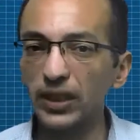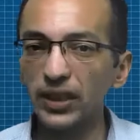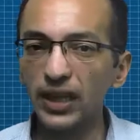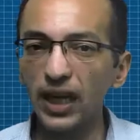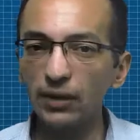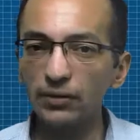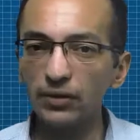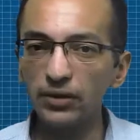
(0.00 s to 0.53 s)

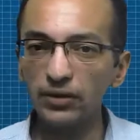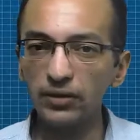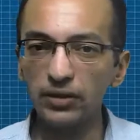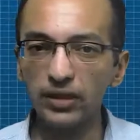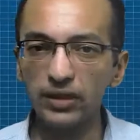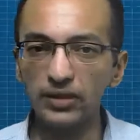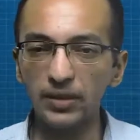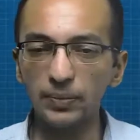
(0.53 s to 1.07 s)
encountered
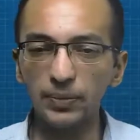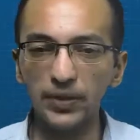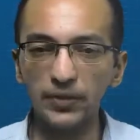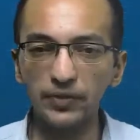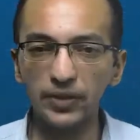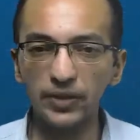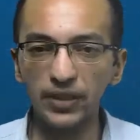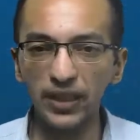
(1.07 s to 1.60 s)
in the
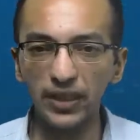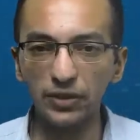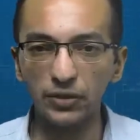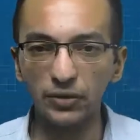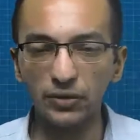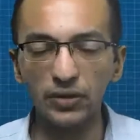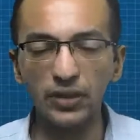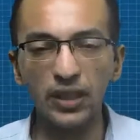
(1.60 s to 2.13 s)
previous
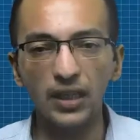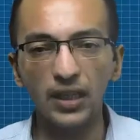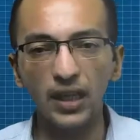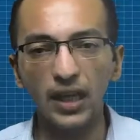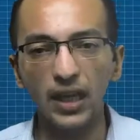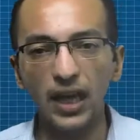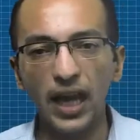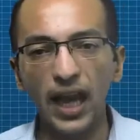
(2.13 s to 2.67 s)
lecture,
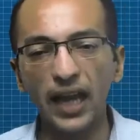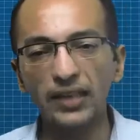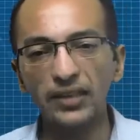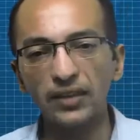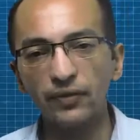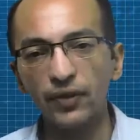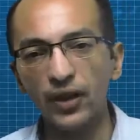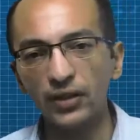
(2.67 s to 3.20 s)
and
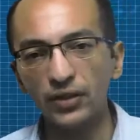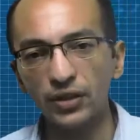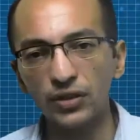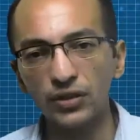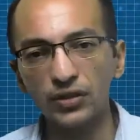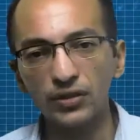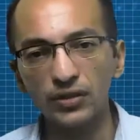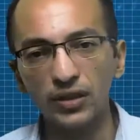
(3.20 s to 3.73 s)
the
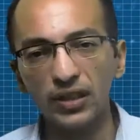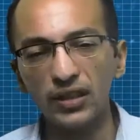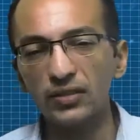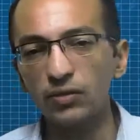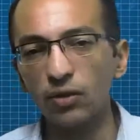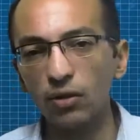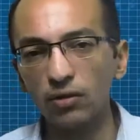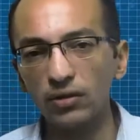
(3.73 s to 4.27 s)
function is
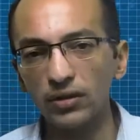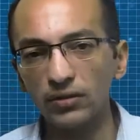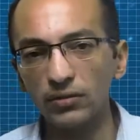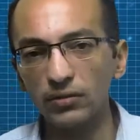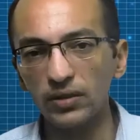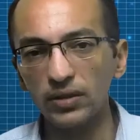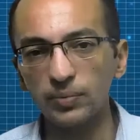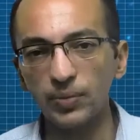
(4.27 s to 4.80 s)
only
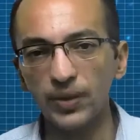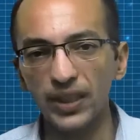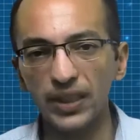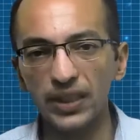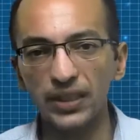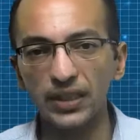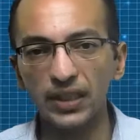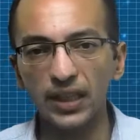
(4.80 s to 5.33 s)
to
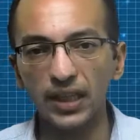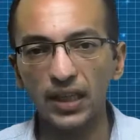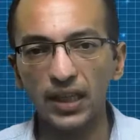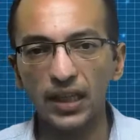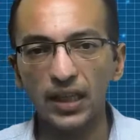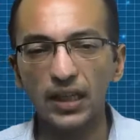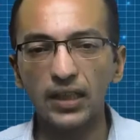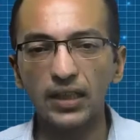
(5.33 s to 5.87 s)
display
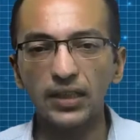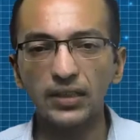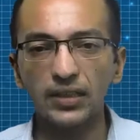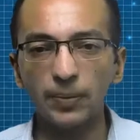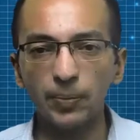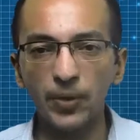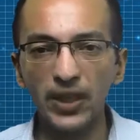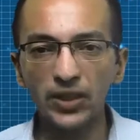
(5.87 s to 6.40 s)

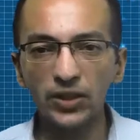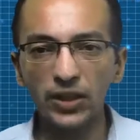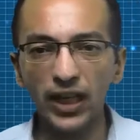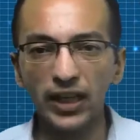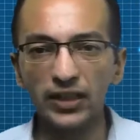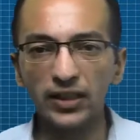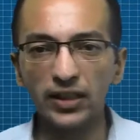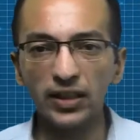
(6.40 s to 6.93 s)
the page
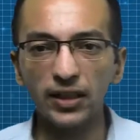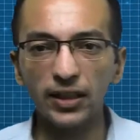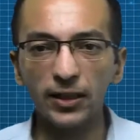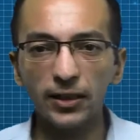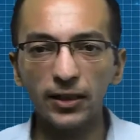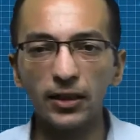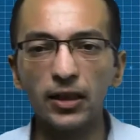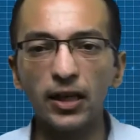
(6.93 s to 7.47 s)
title
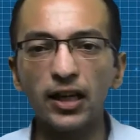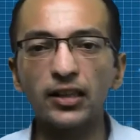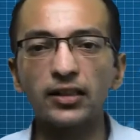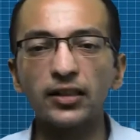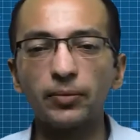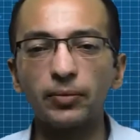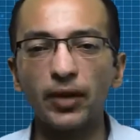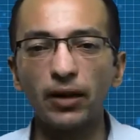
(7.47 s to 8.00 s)
in
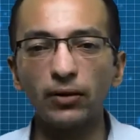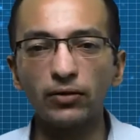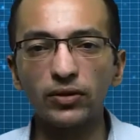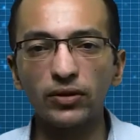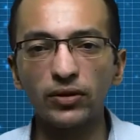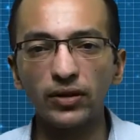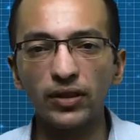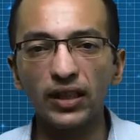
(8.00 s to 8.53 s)
the
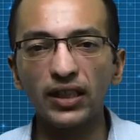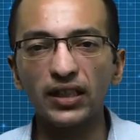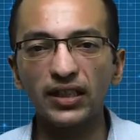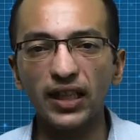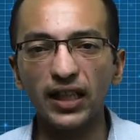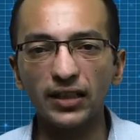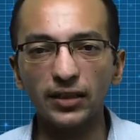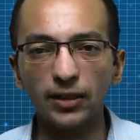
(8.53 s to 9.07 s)
browser
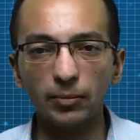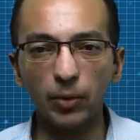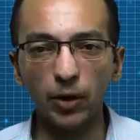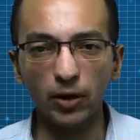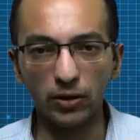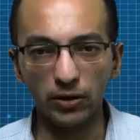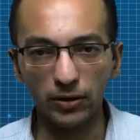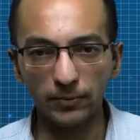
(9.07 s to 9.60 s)
title
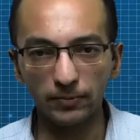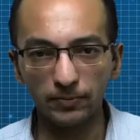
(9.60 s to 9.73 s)
bar.